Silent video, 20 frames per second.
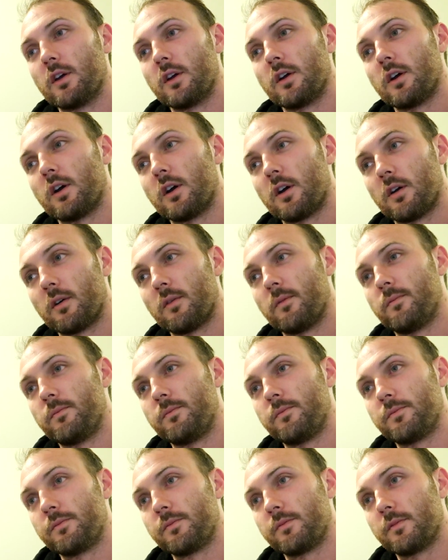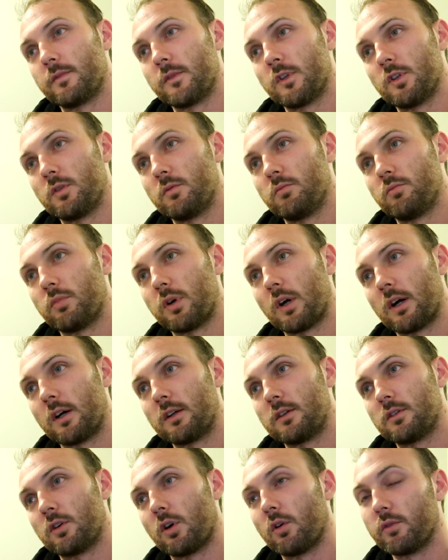
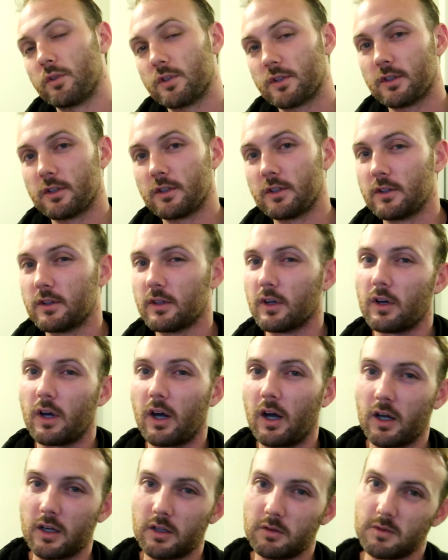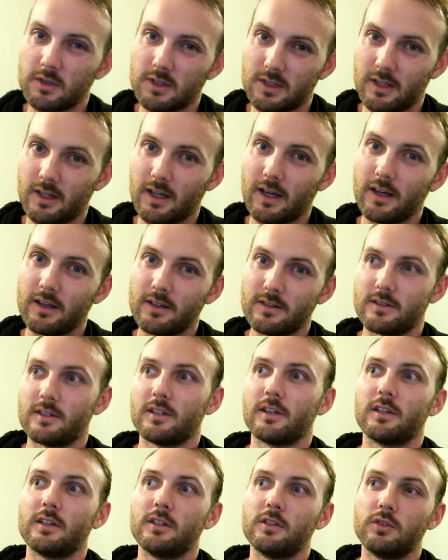But obviously the argument to that is
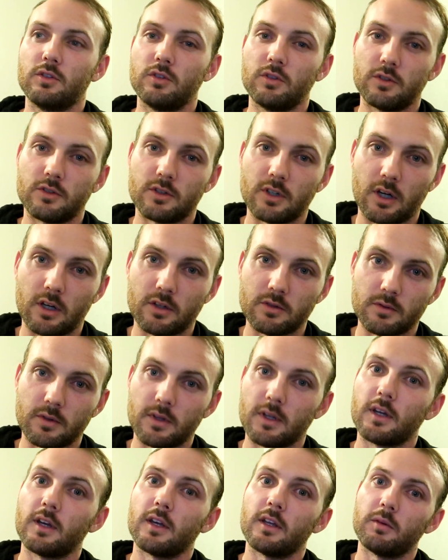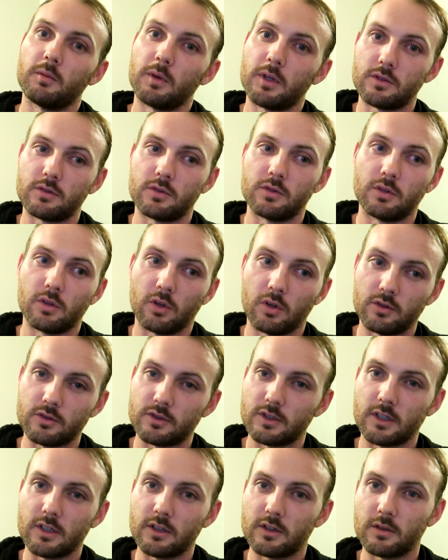that he knew the tires were there, he went too close
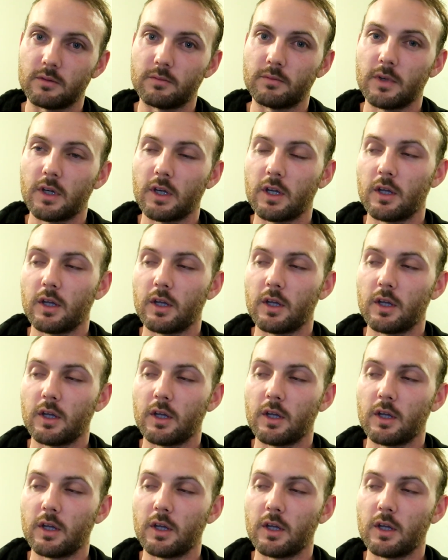and hit them.